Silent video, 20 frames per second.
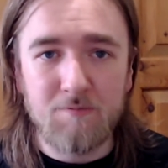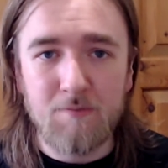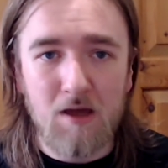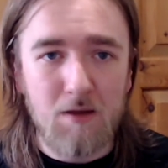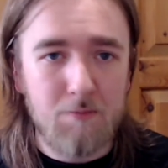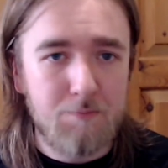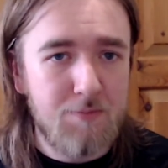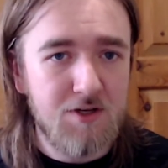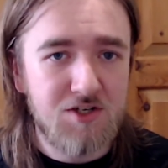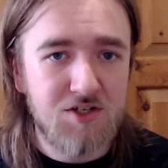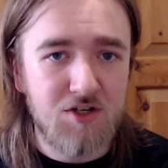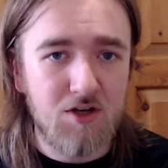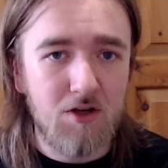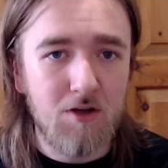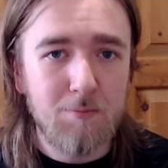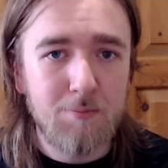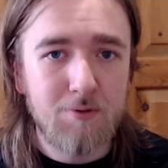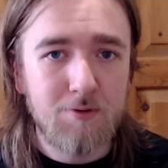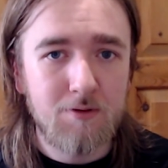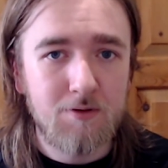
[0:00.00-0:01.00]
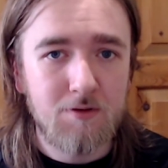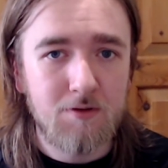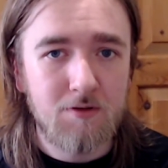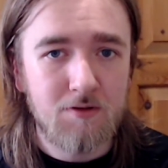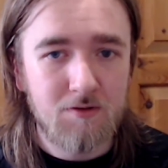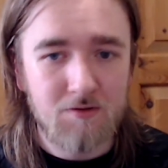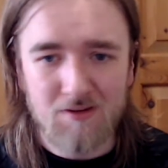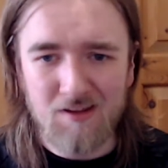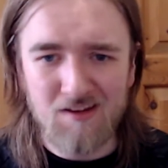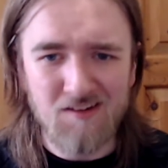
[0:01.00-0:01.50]
Bishop,
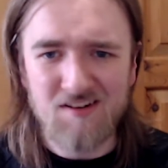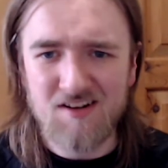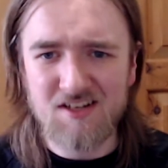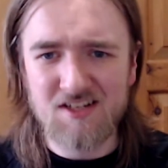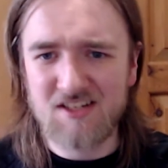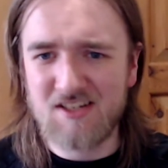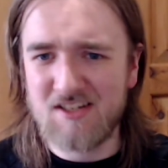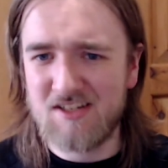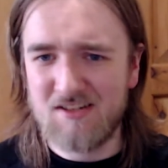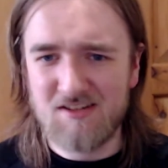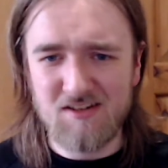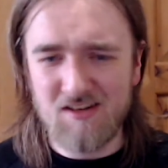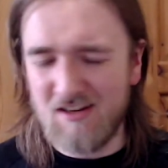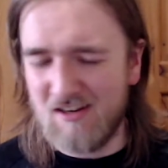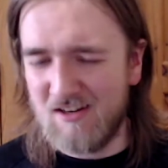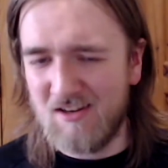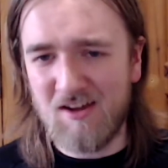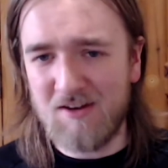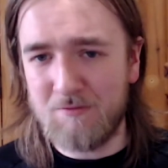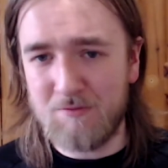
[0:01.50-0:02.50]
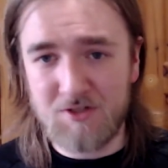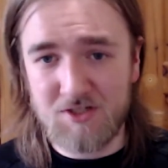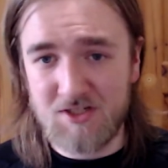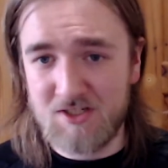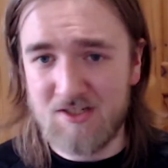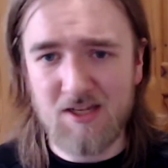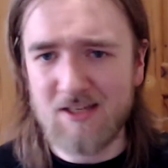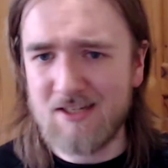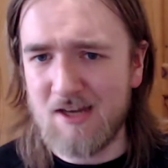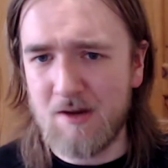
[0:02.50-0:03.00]
there is a line which
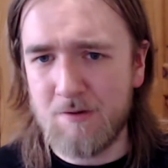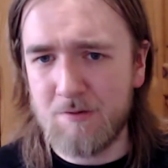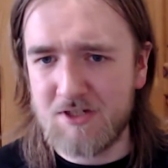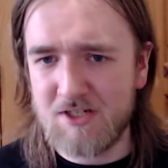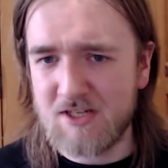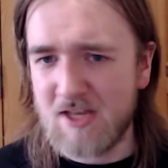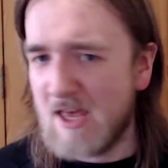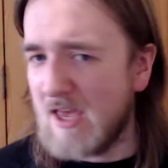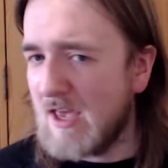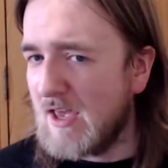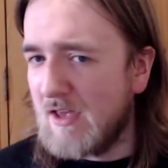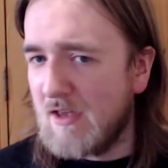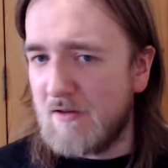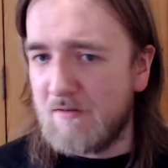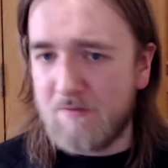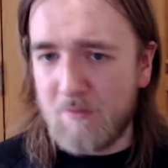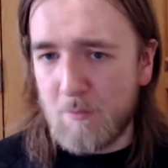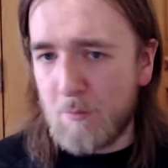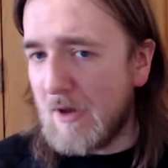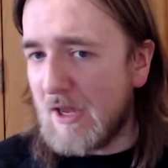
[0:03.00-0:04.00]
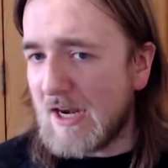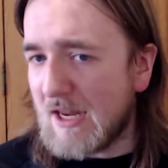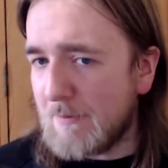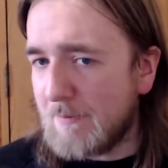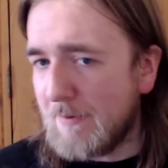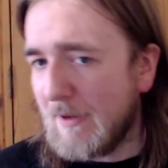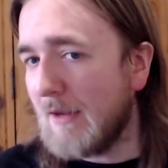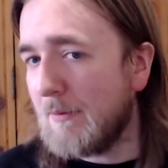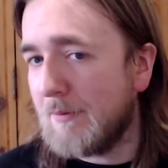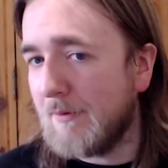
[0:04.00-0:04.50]
stands out, which is, for many
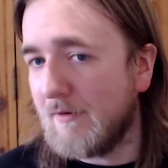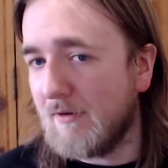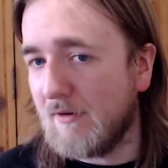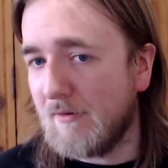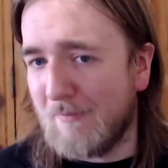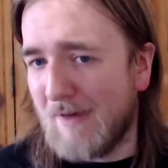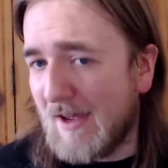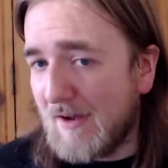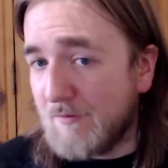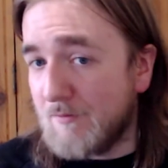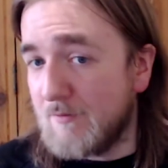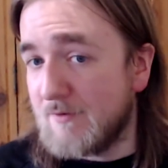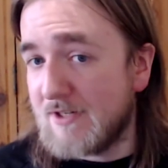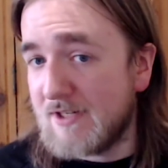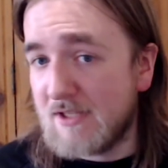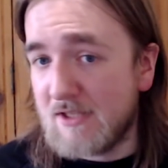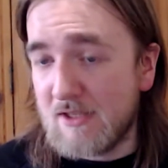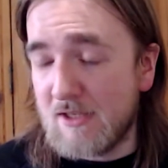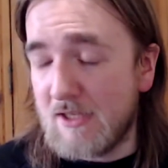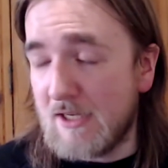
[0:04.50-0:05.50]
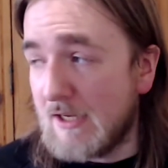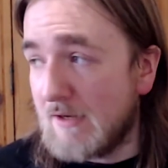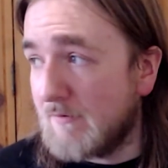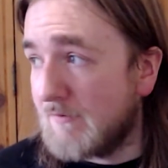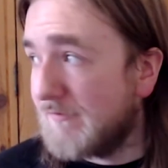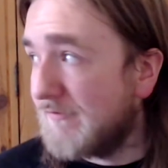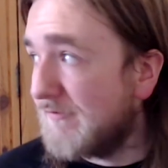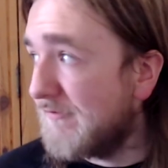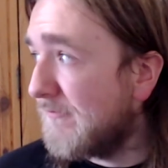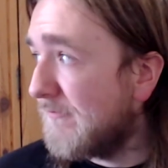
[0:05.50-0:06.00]
people, Matt was the
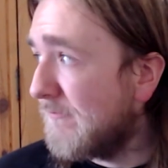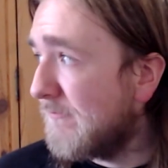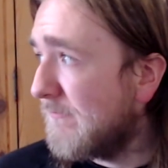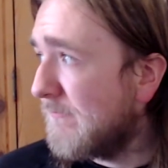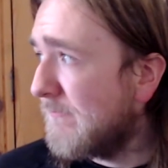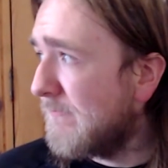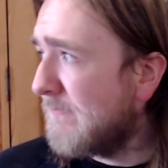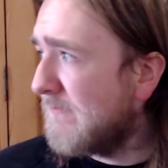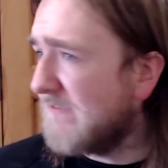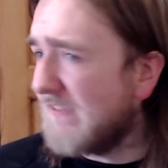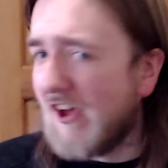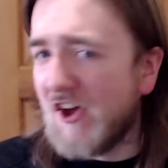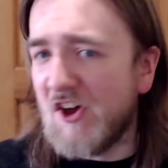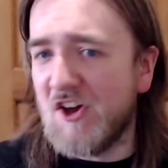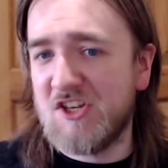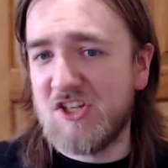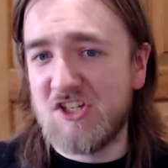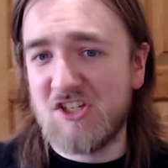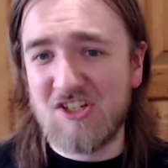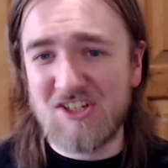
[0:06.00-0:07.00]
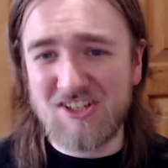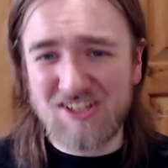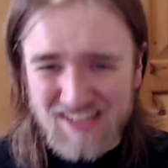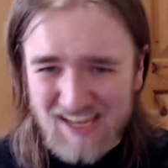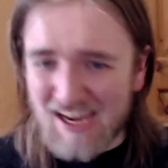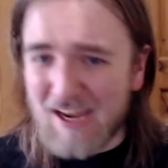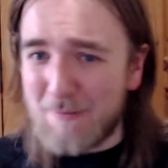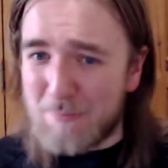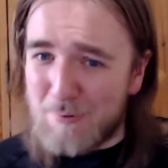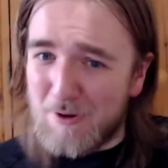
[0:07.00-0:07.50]
first
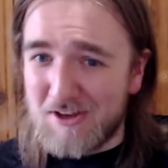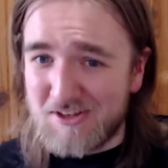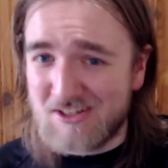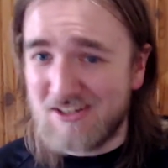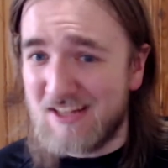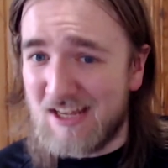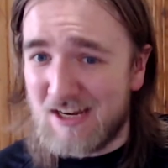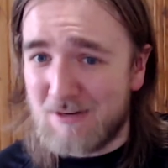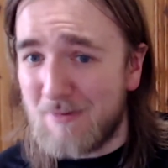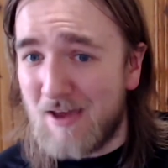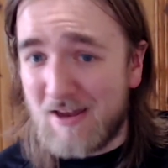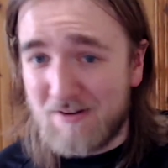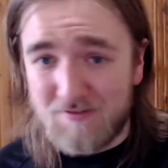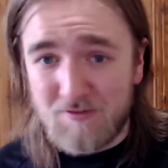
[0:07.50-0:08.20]
gay person they'd met.